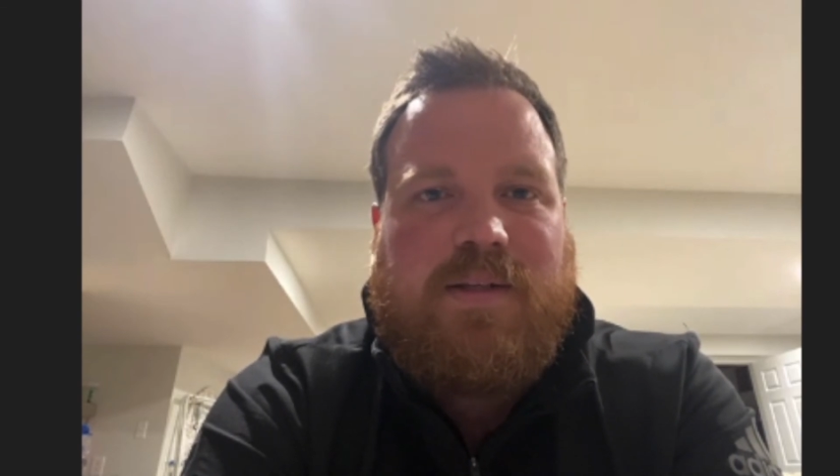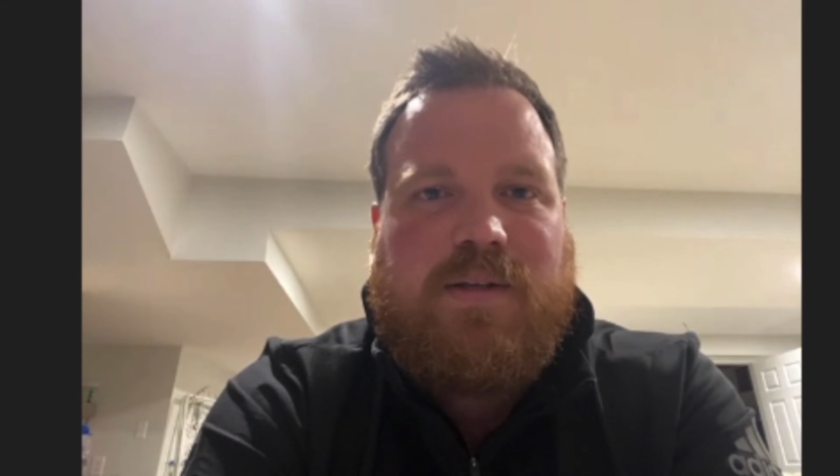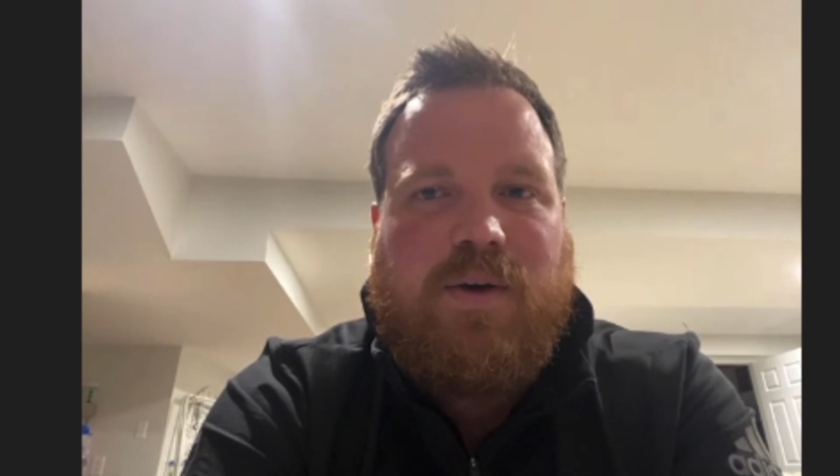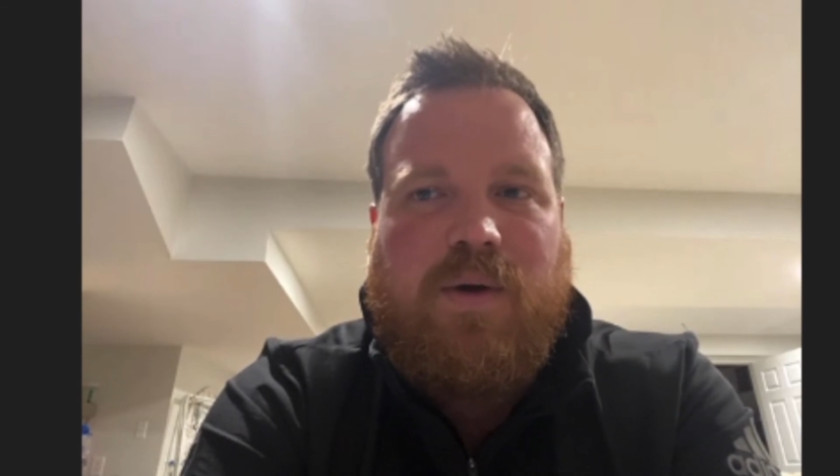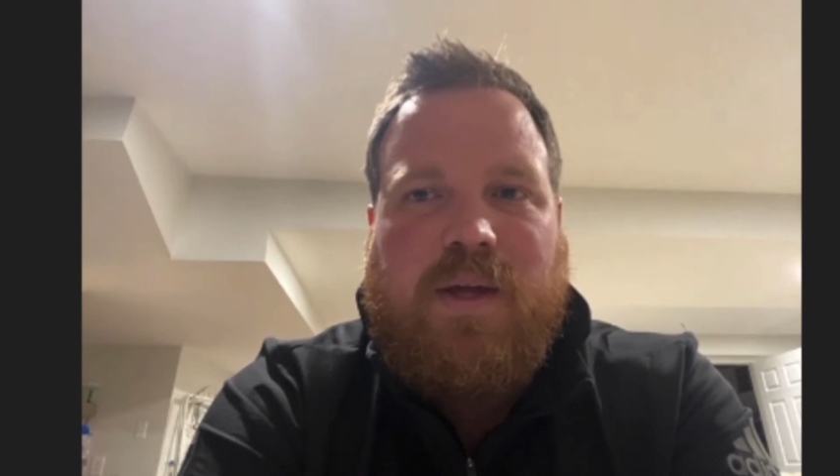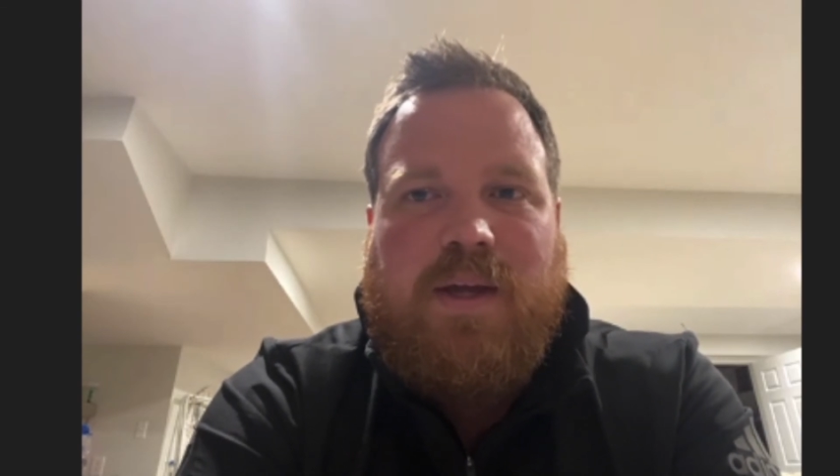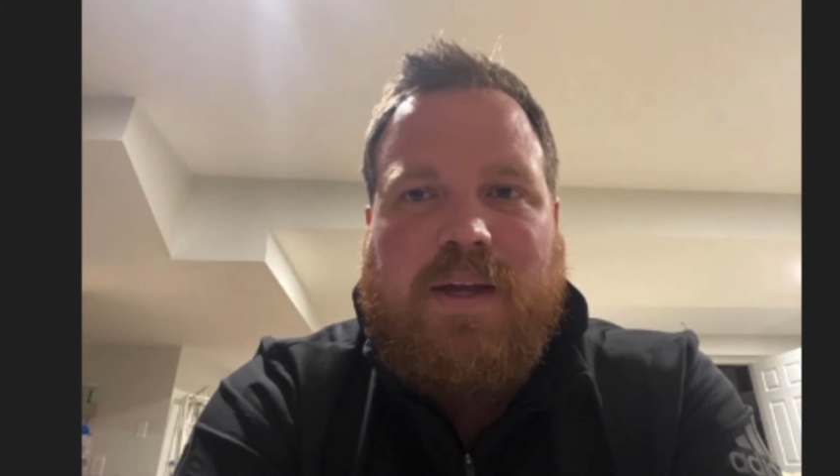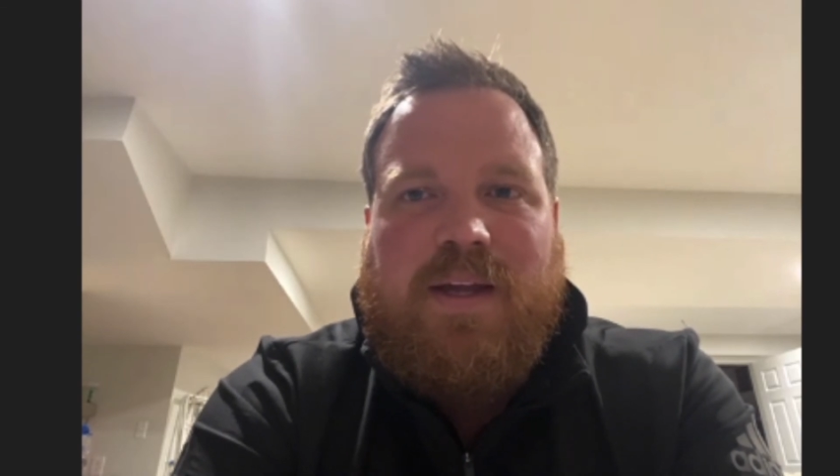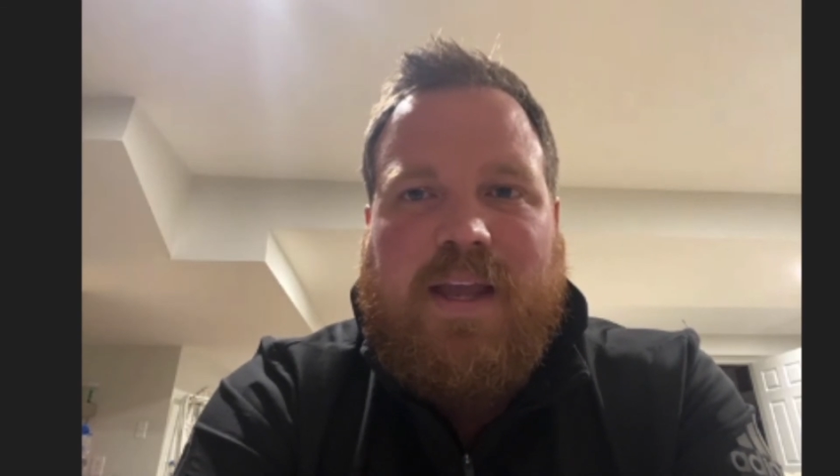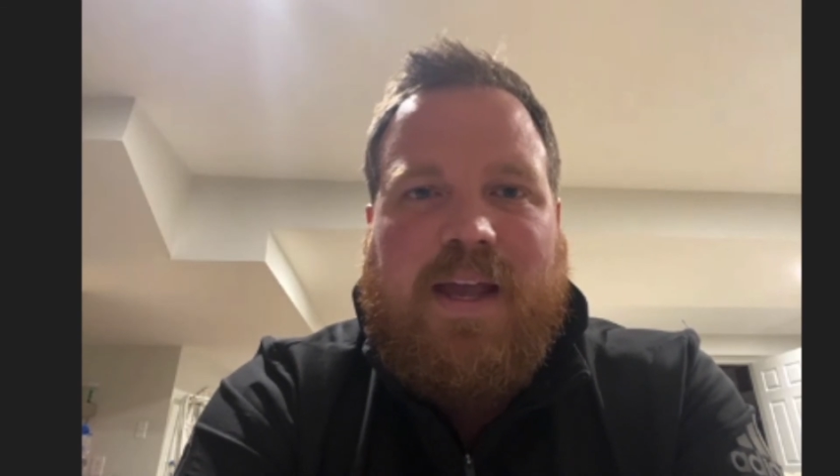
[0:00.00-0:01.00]
So
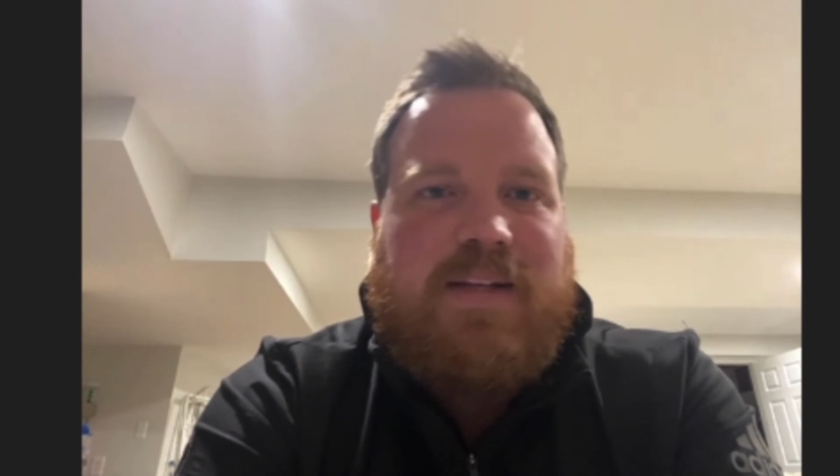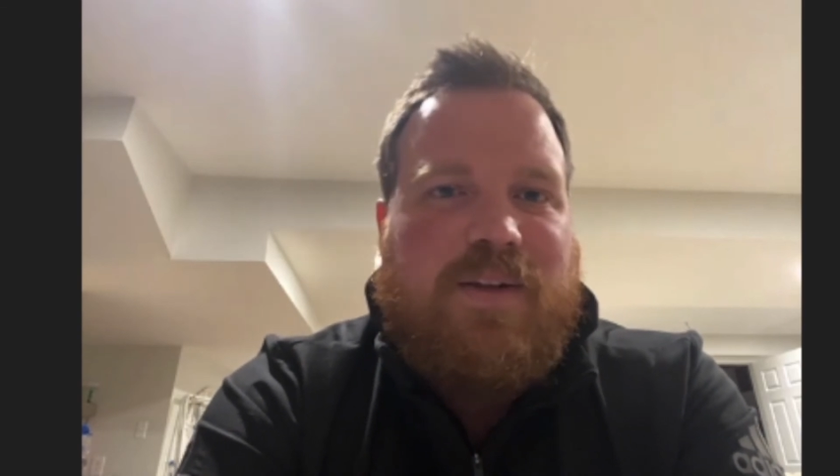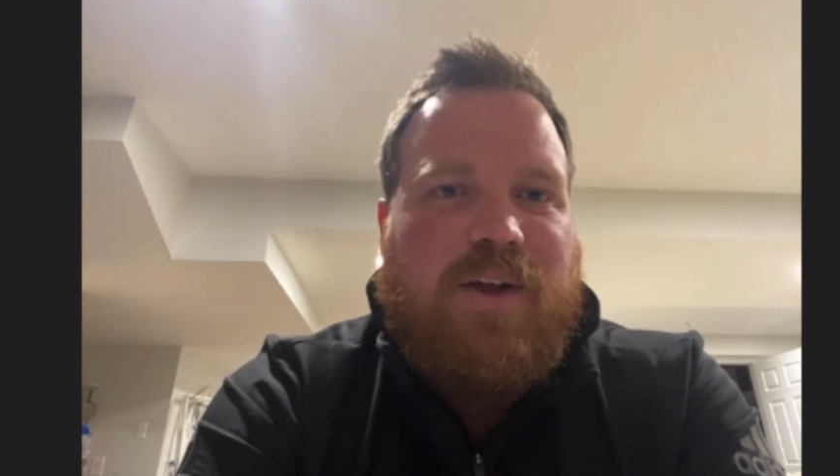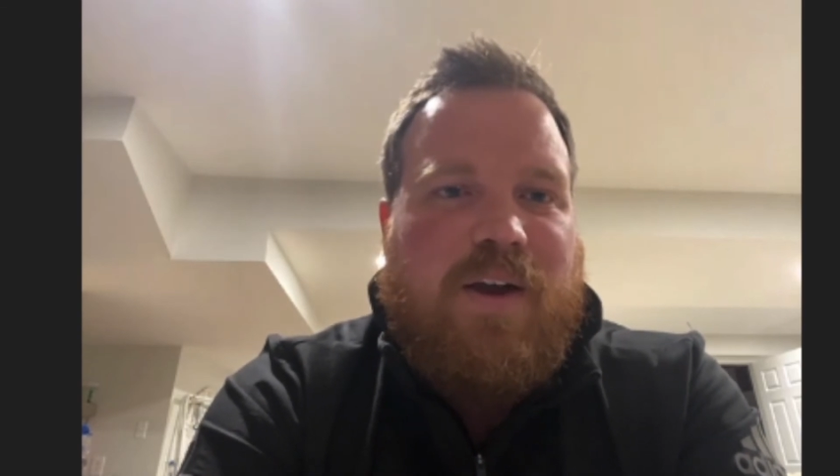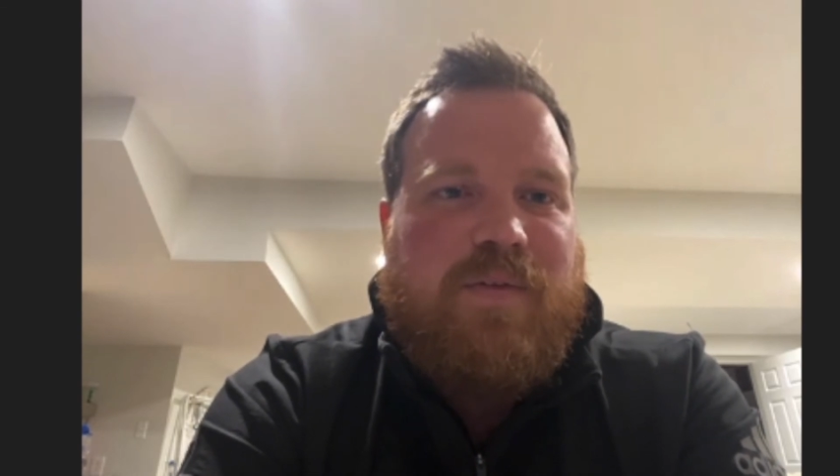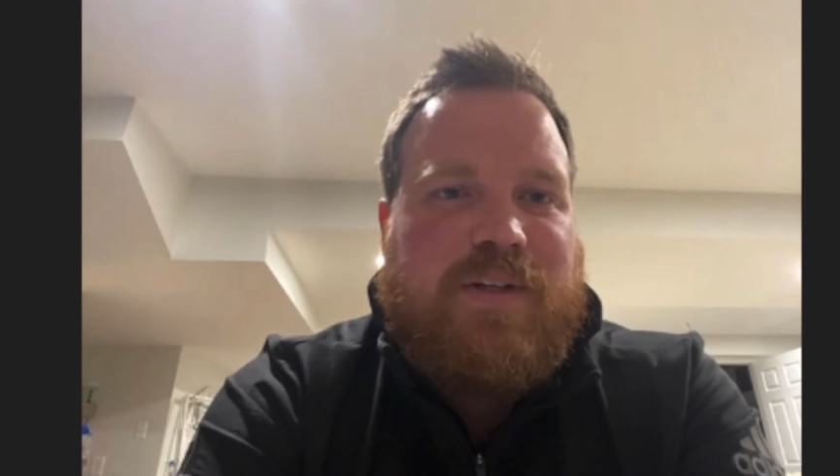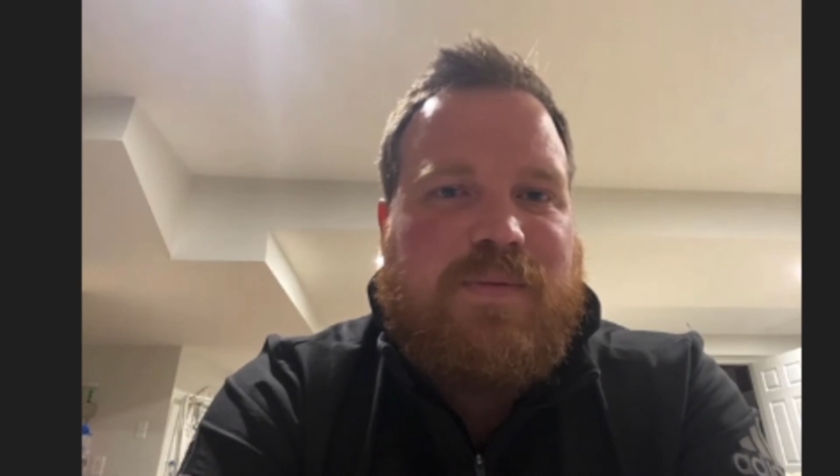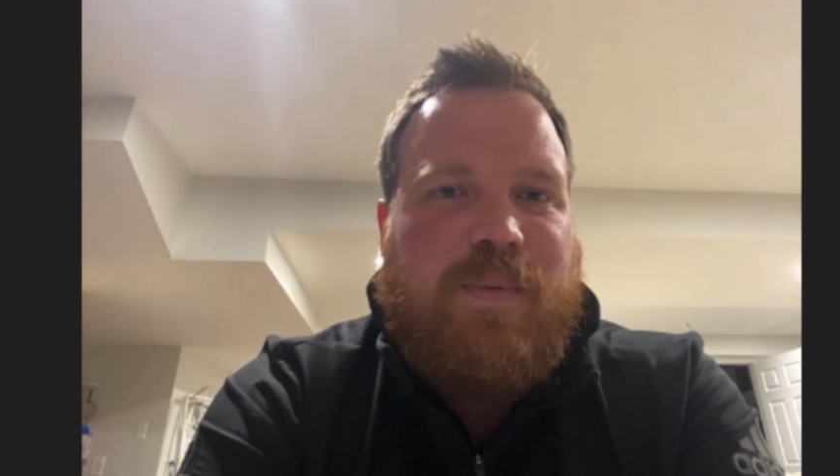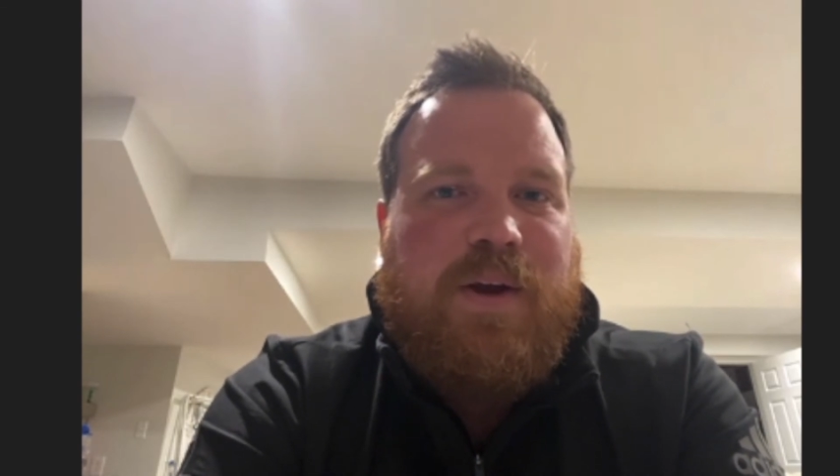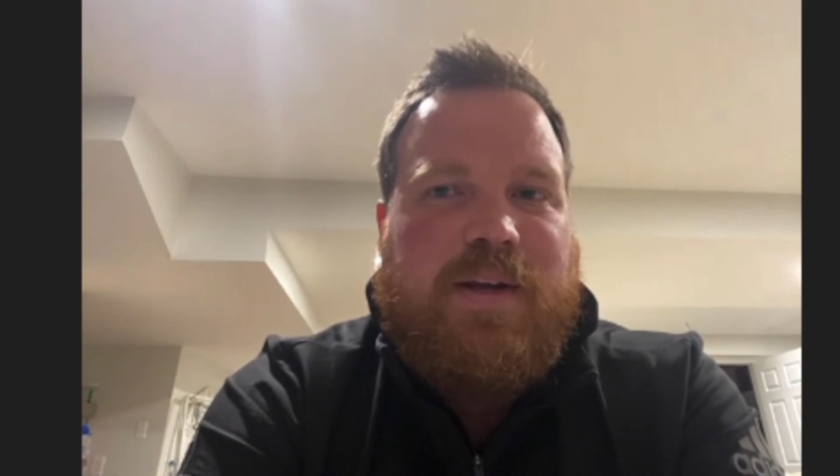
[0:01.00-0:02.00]
he has a lot of
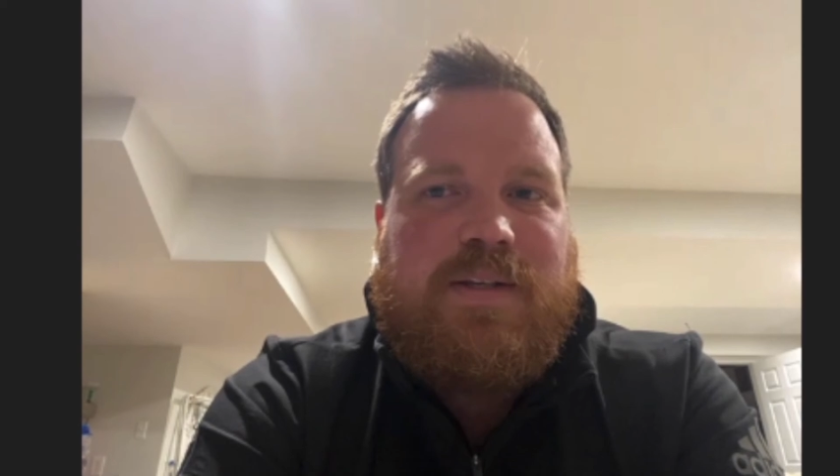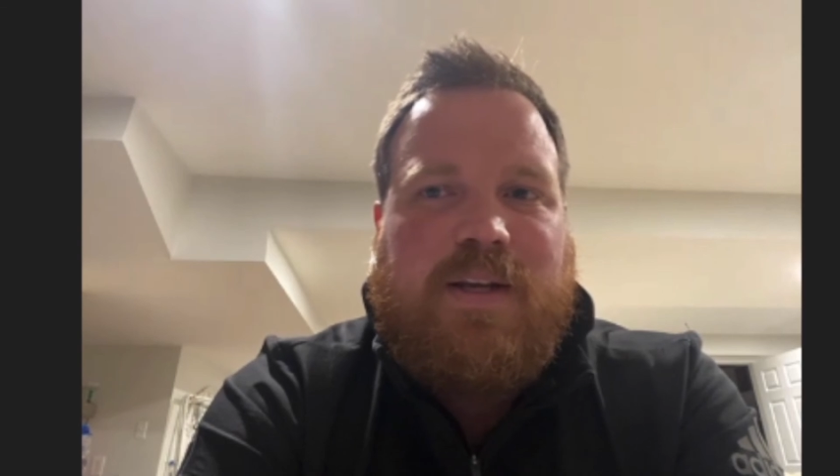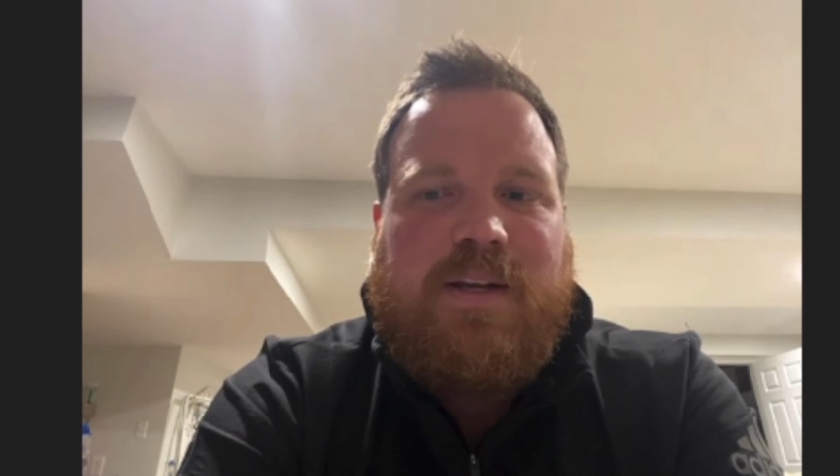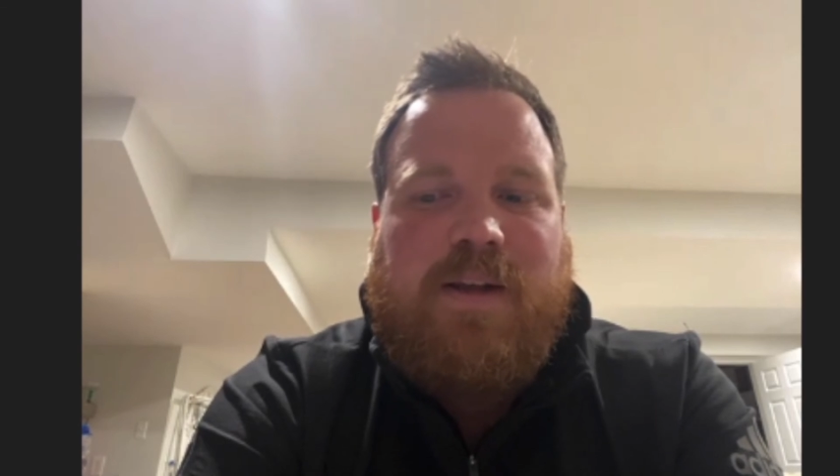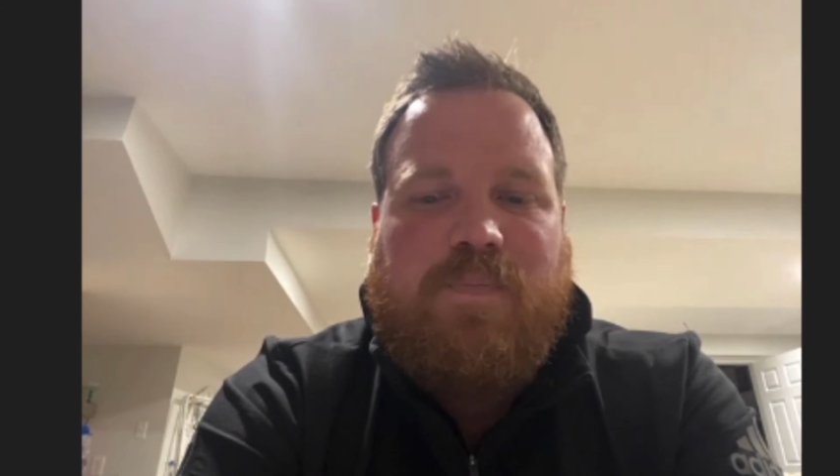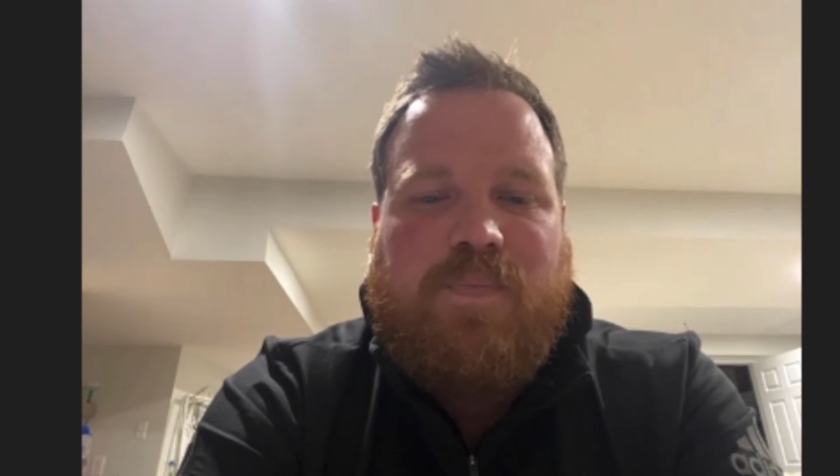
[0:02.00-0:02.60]
experience. And